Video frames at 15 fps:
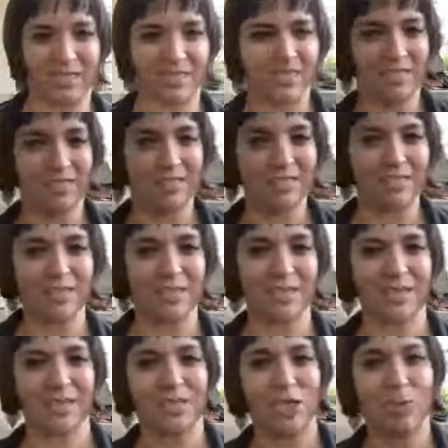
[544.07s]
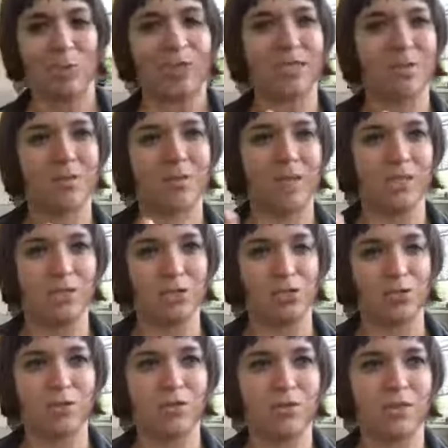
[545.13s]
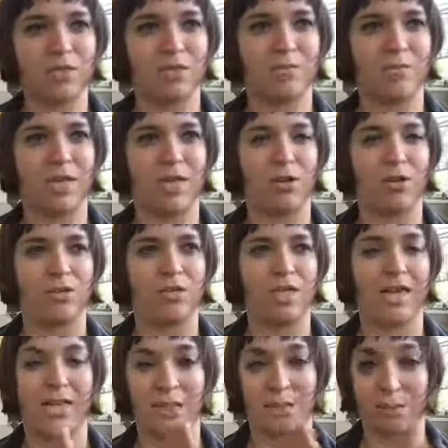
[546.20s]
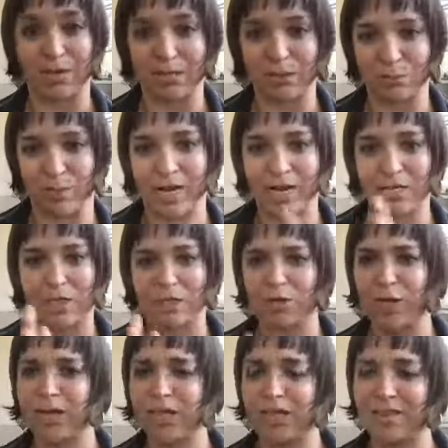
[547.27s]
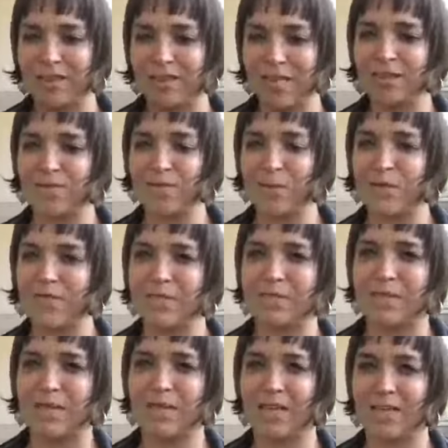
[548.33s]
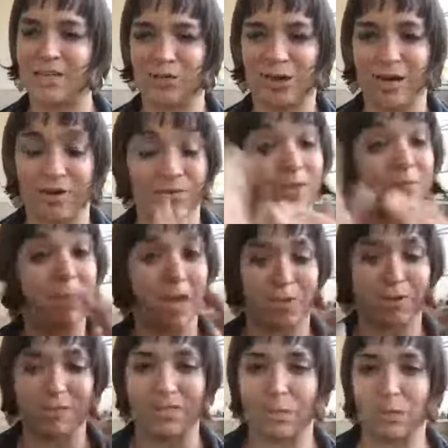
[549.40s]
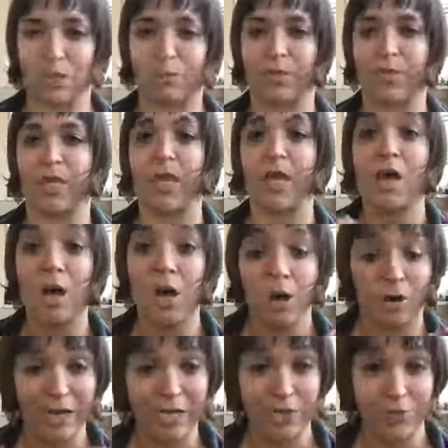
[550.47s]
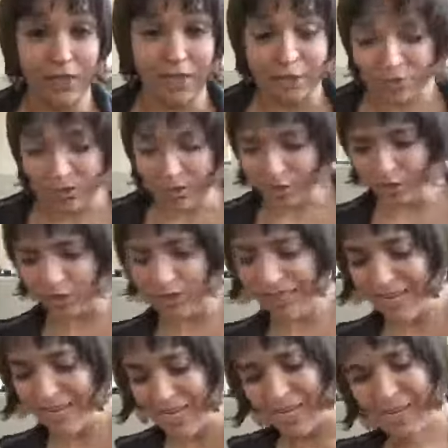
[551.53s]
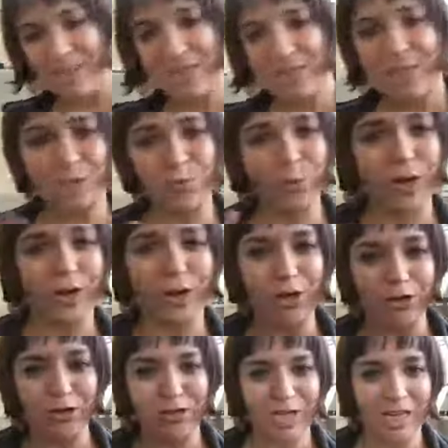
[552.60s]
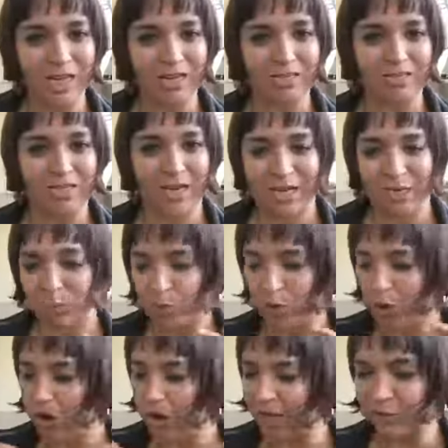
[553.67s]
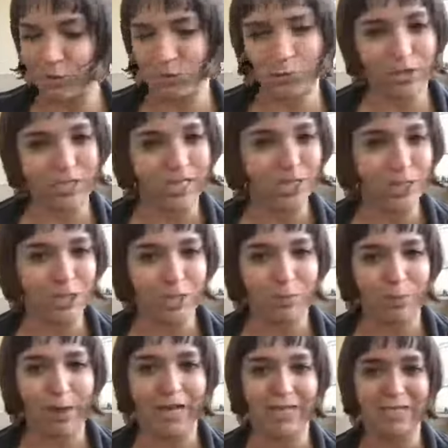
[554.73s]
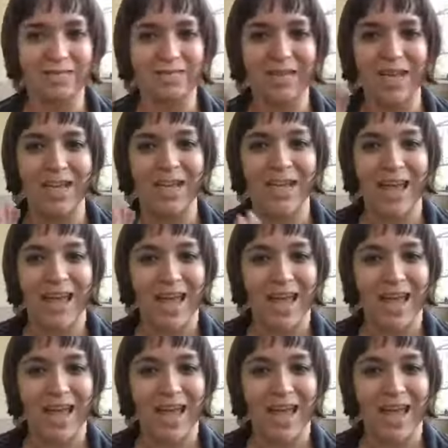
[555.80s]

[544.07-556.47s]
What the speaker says: and statistics. Just because something is true doesn't mean you're saying it in the best way. Just try and think of ways to say things creatively. Anyways, I'm jumping. Okay, so for the introduction, this is where you're setting the stage. We all have short attention spans,